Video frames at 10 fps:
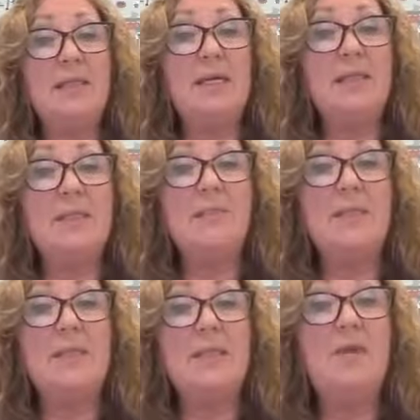
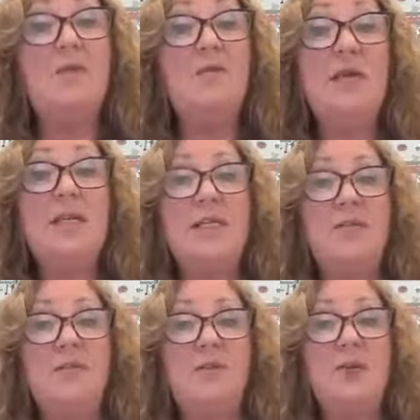customers if it
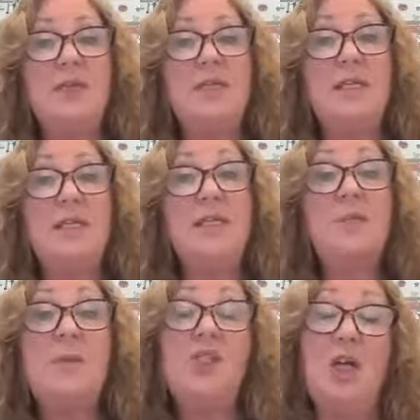identifies it has
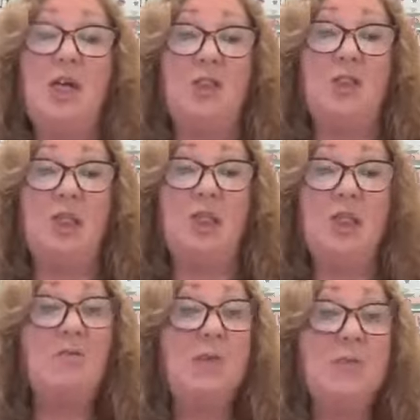been charging an
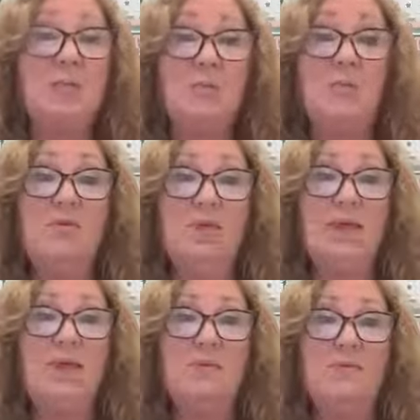unreasonable fee.